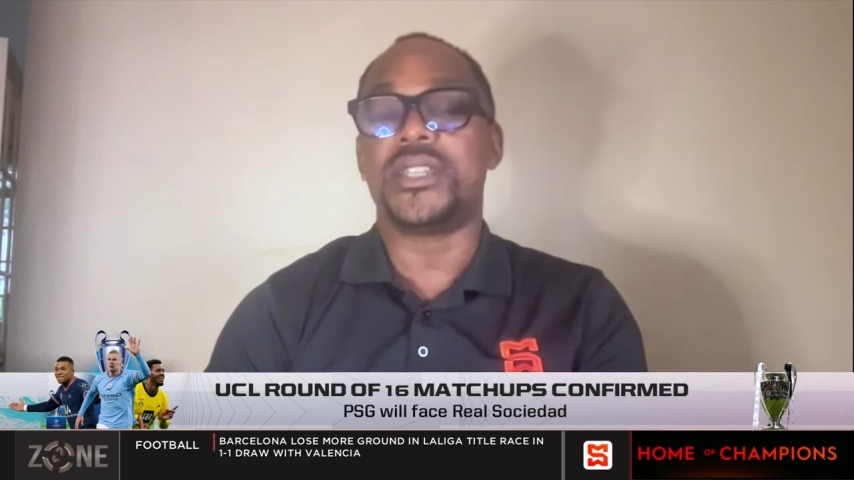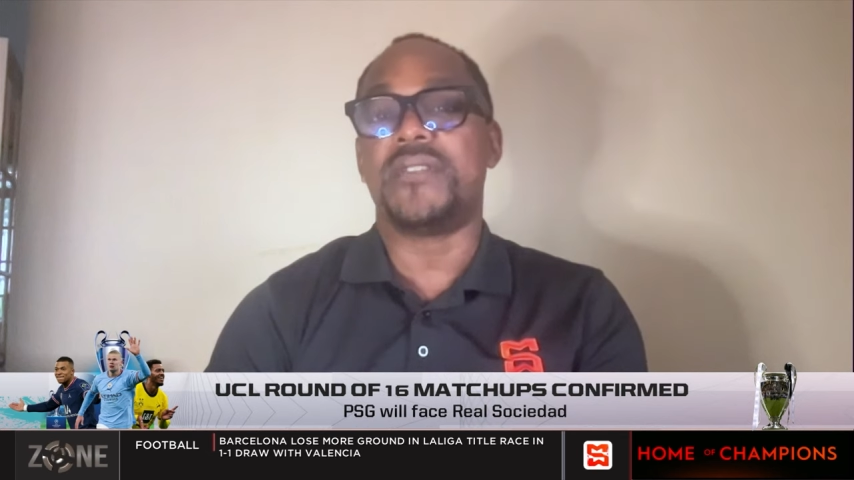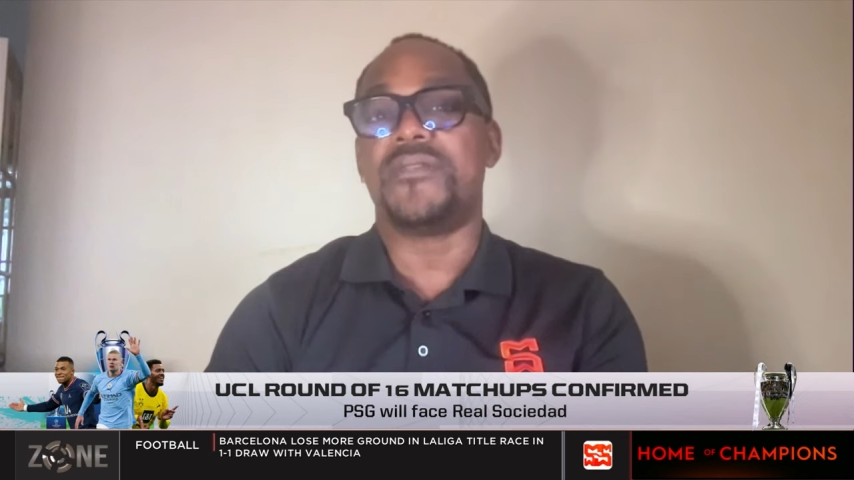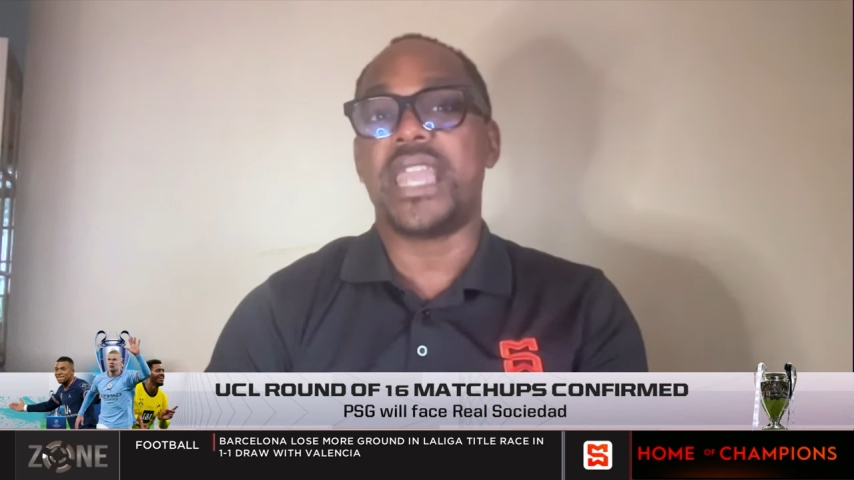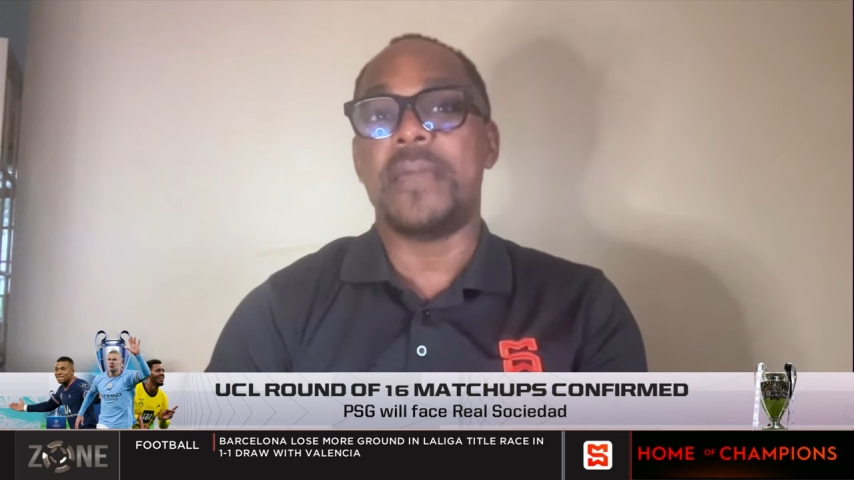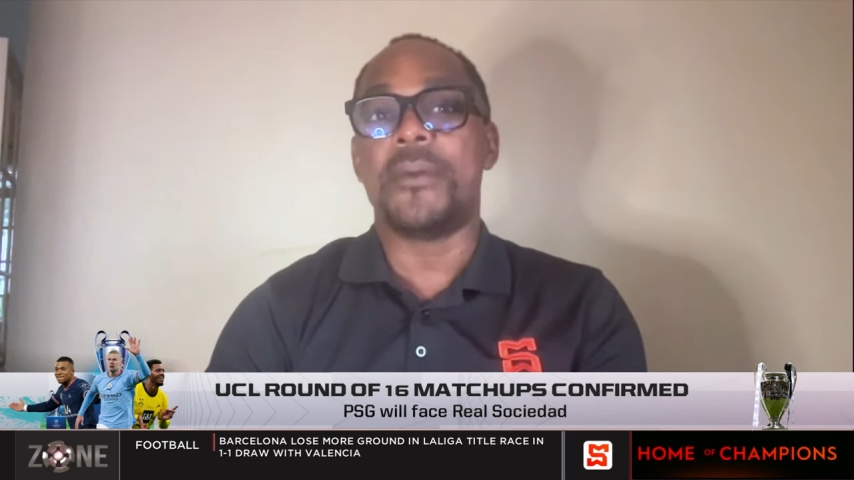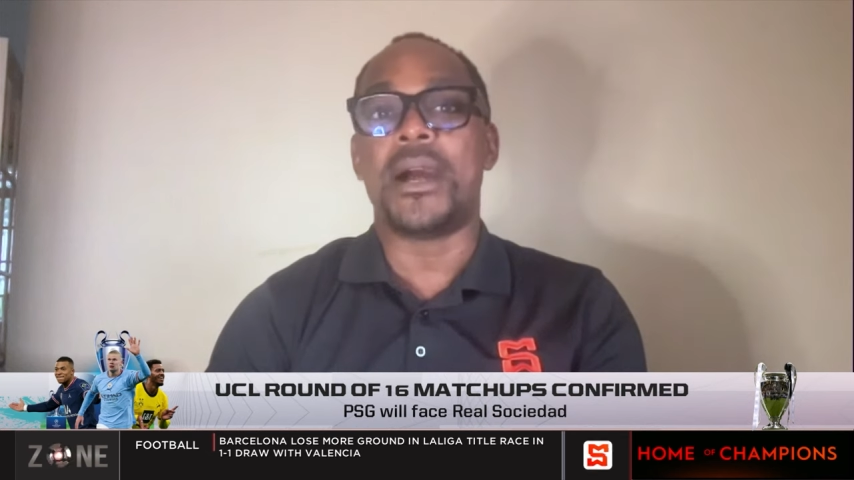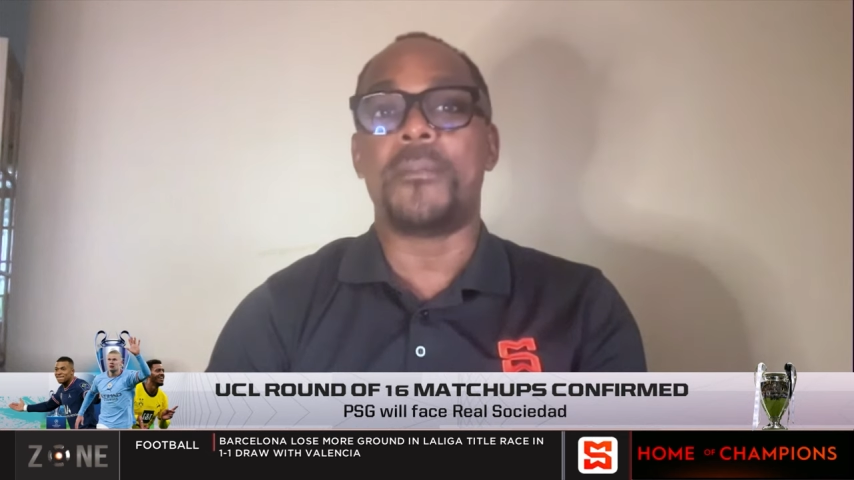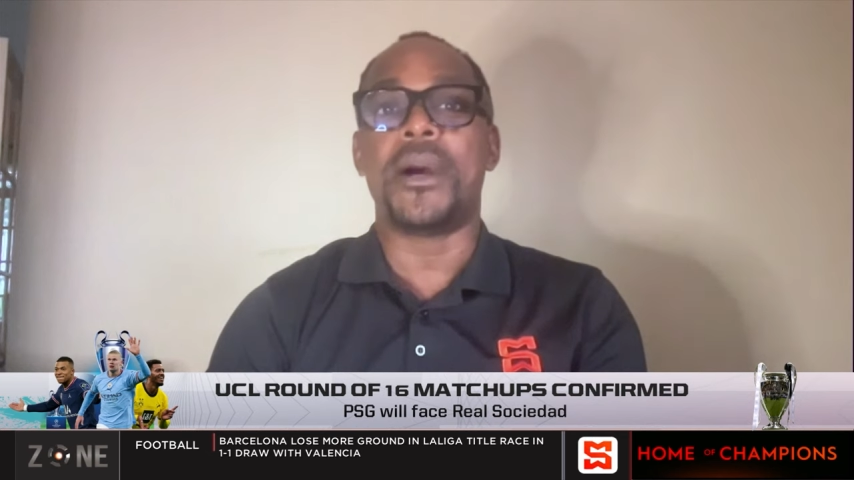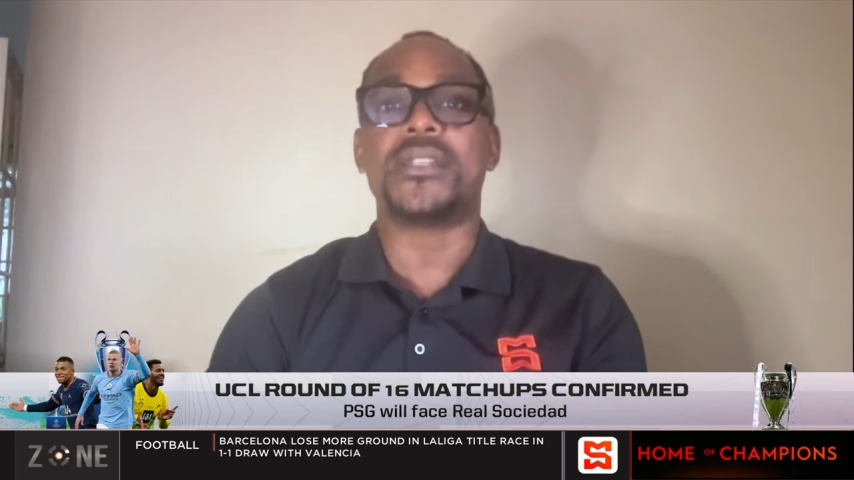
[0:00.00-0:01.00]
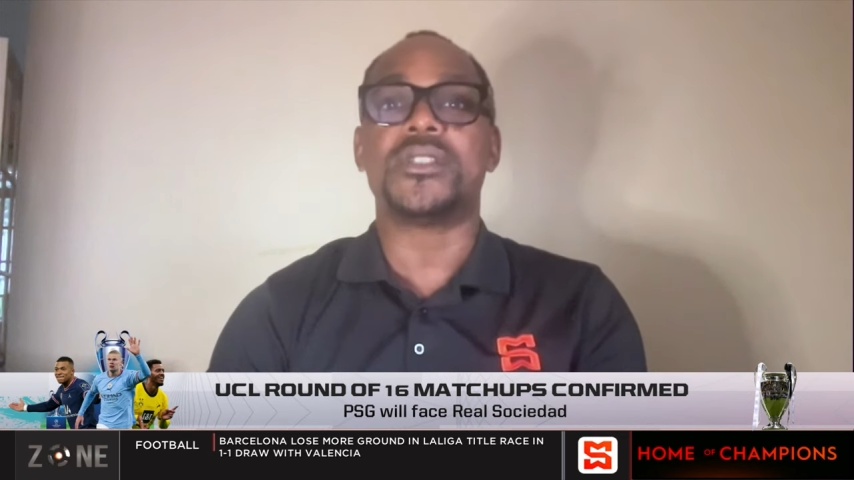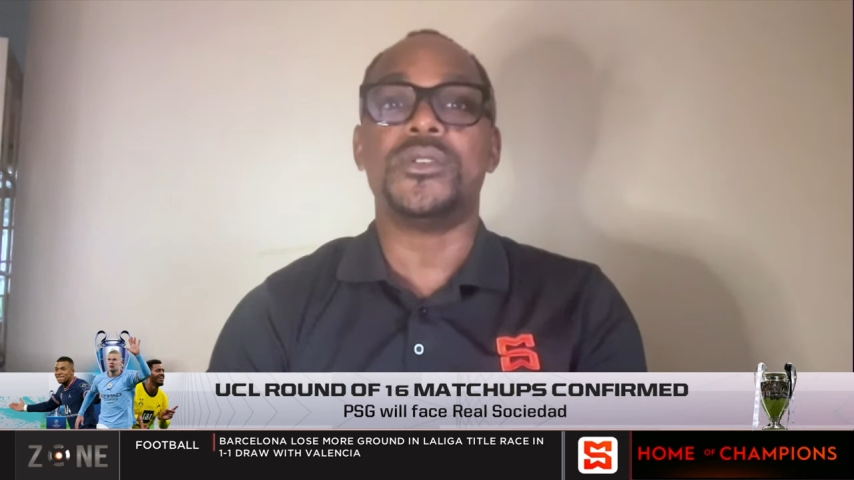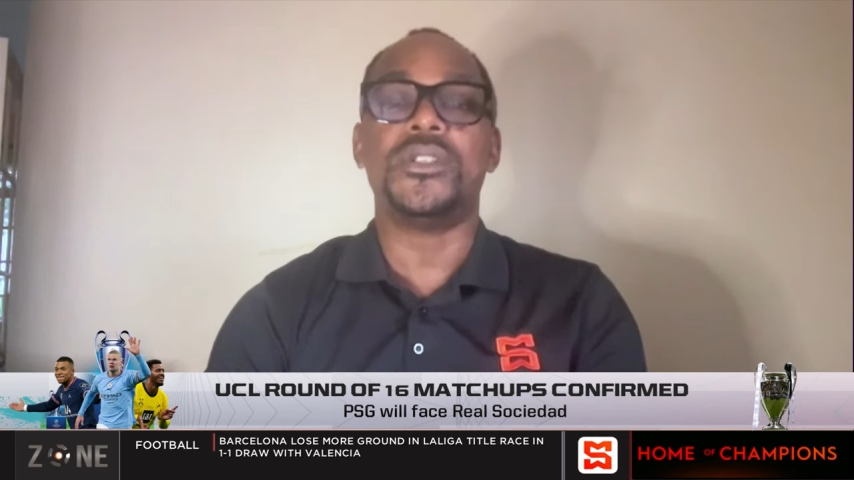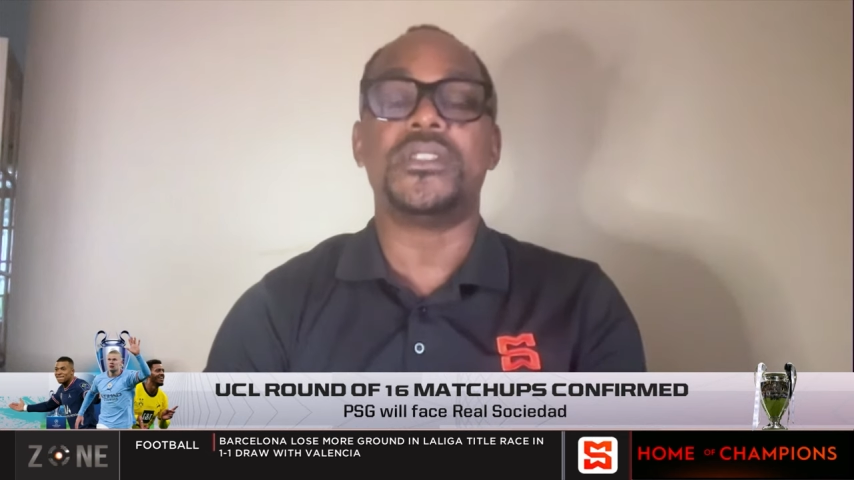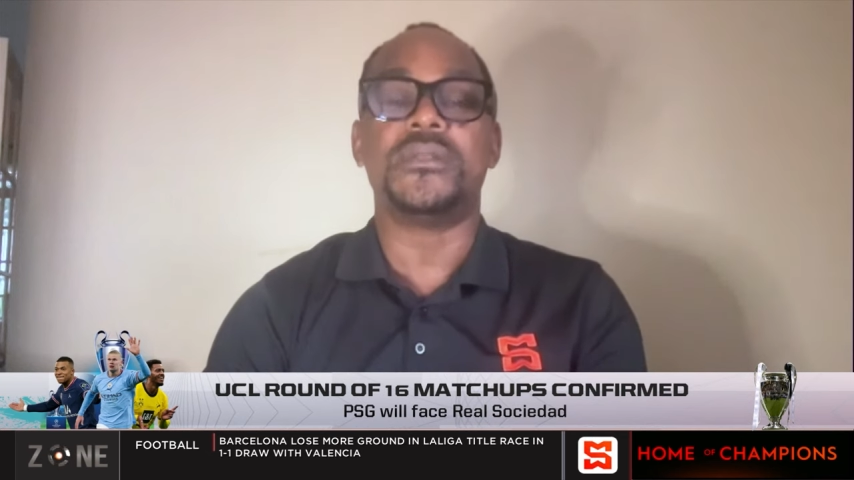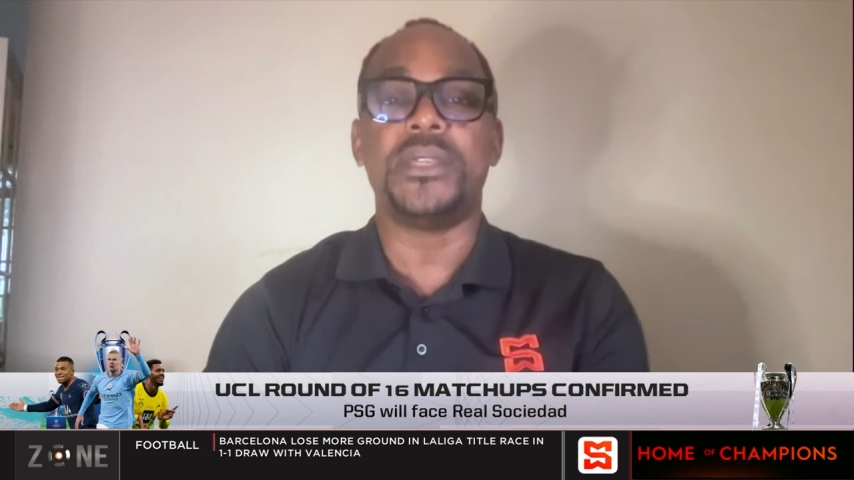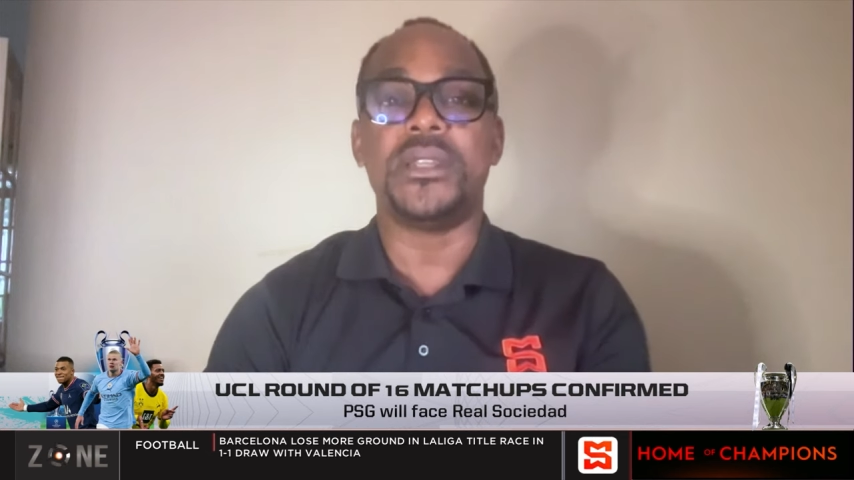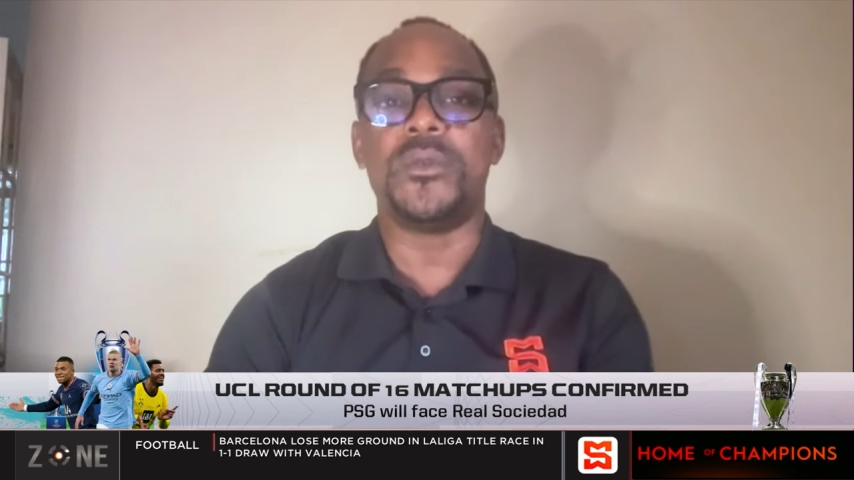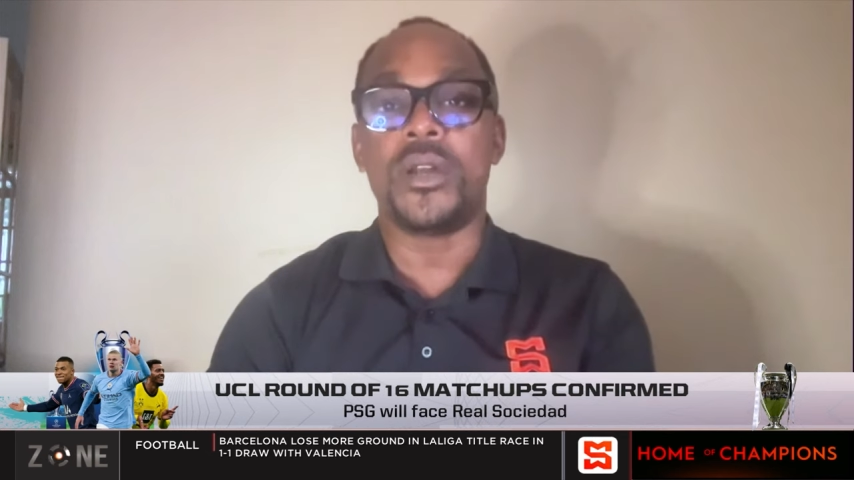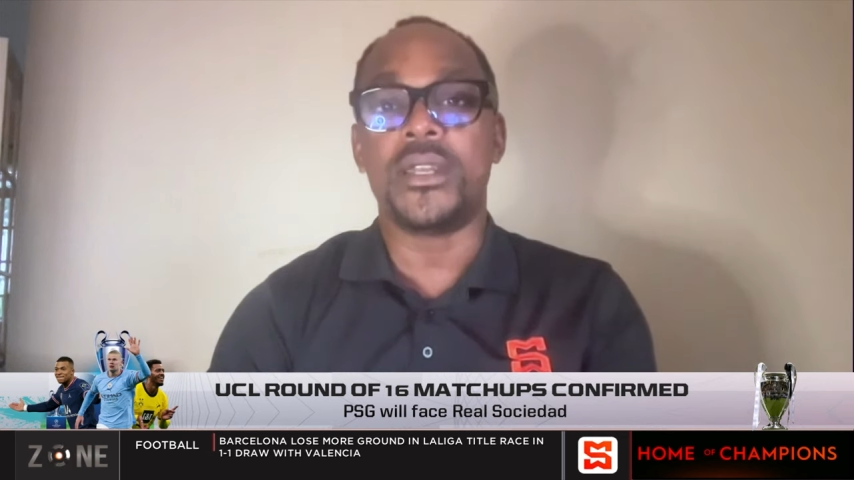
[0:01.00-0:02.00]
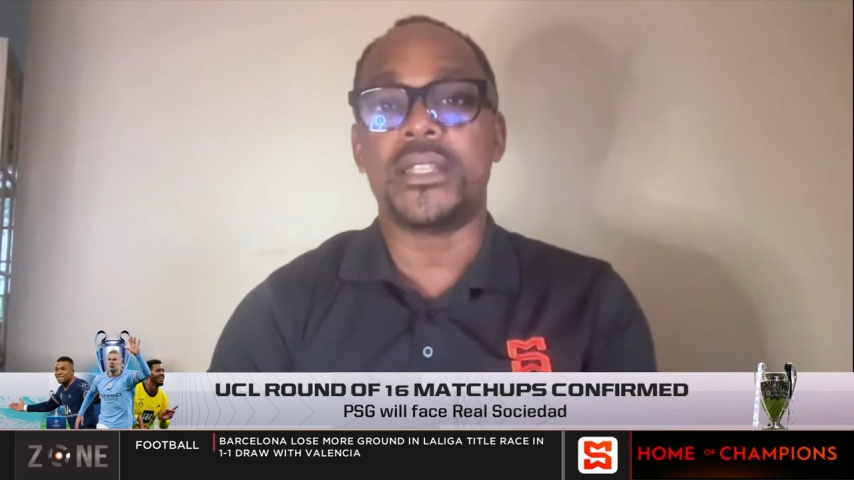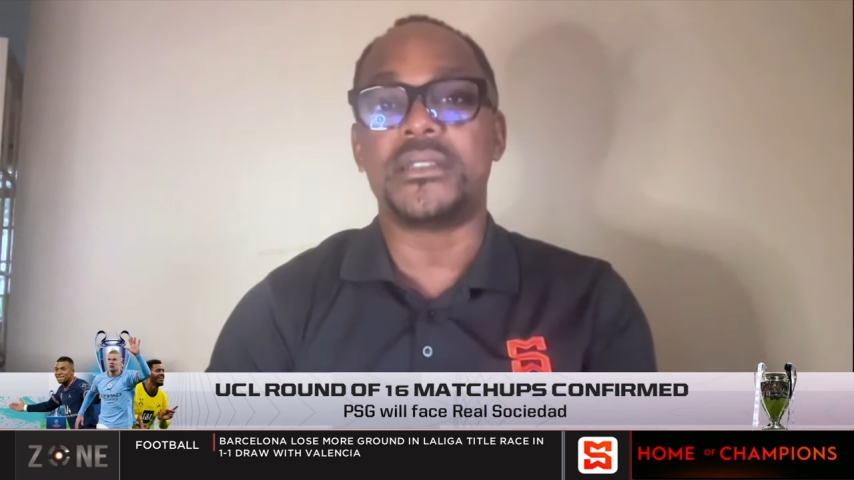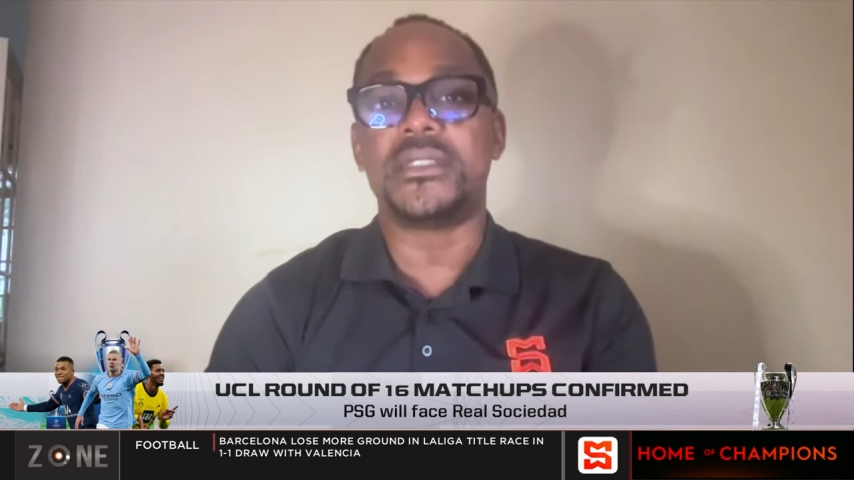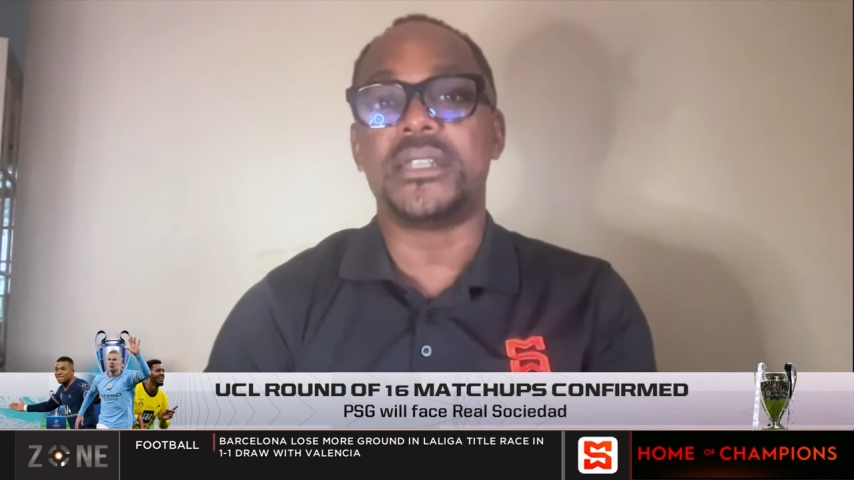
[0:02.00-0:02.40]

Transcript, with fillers: and I've earmarked Barcelona to be the one that,